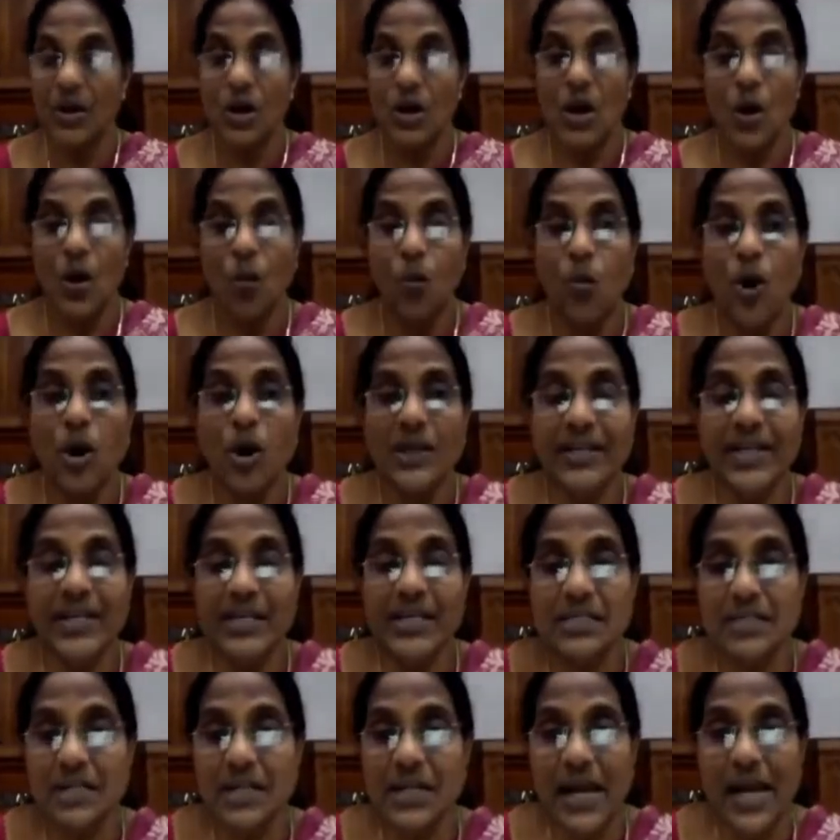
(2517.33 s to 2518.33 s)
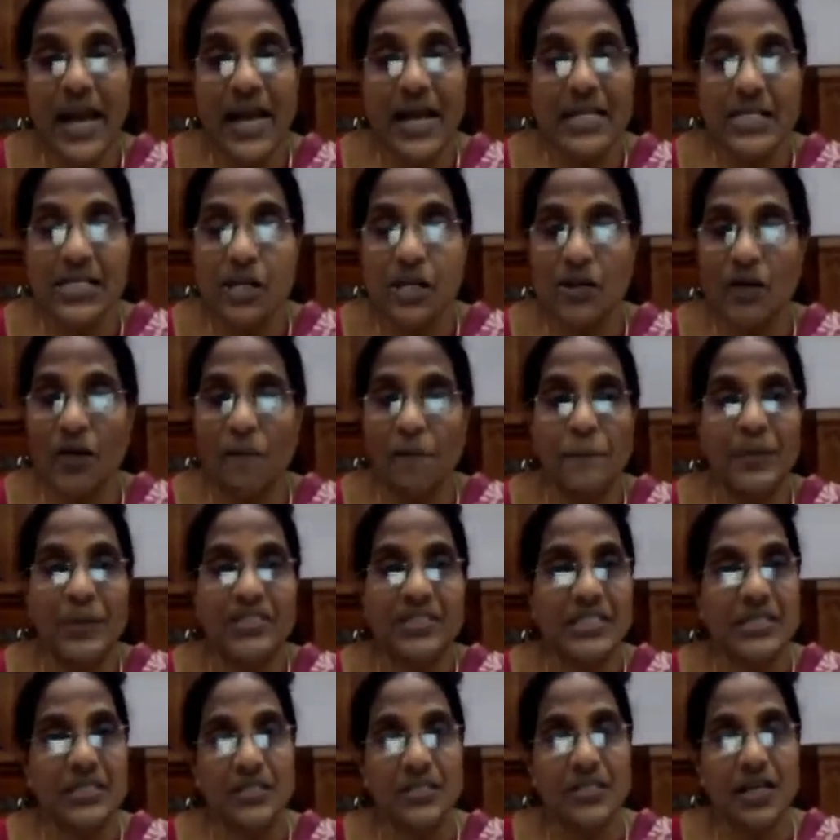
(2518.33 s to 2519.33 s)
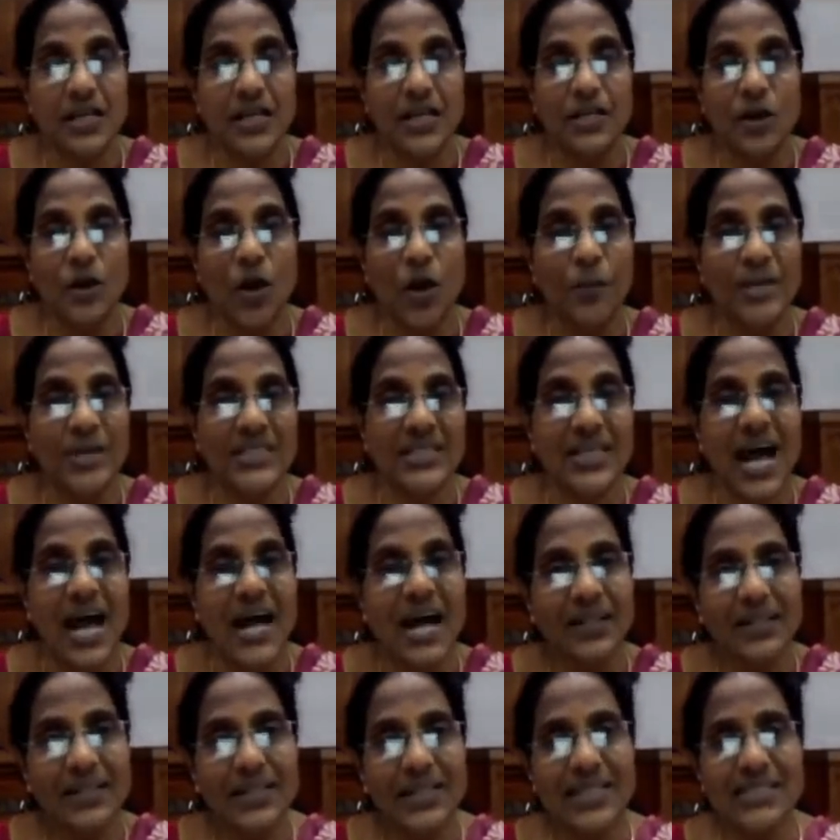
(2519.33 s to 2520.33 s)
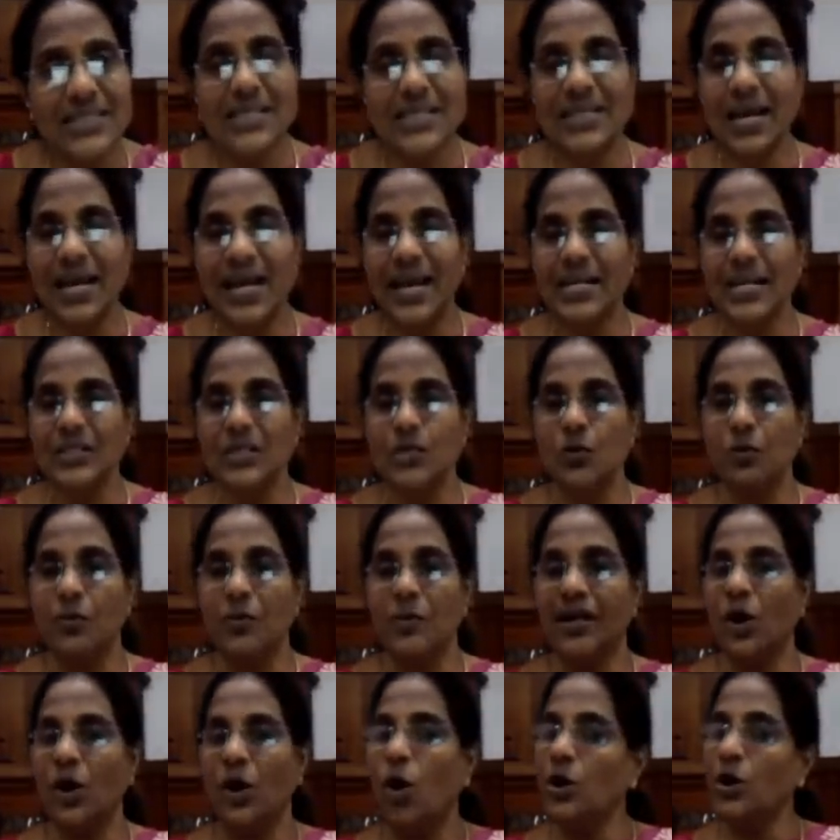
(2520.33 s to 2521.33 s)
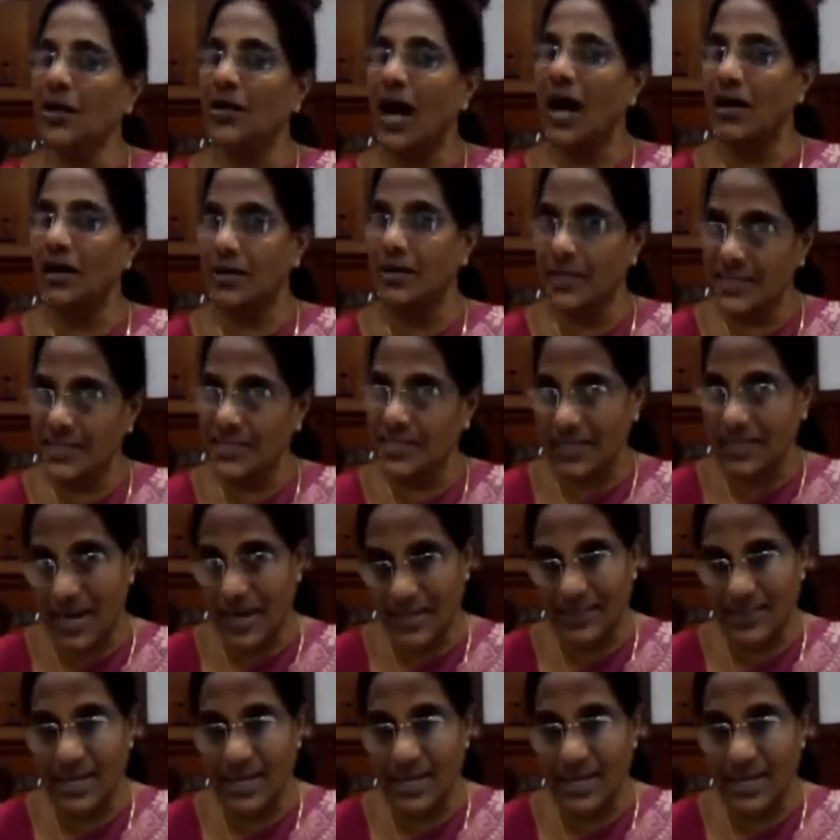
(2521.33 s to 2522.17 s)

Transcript: What is the nature of business economics? At this stage, you may not understand.